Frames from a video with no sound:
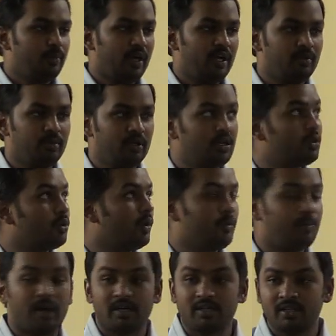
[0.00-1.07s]
payable
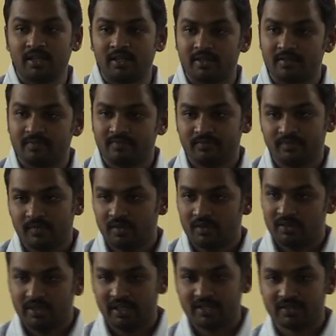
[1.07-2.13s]
to a partner.
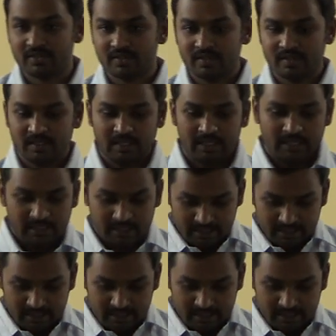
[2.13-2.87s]
Yes?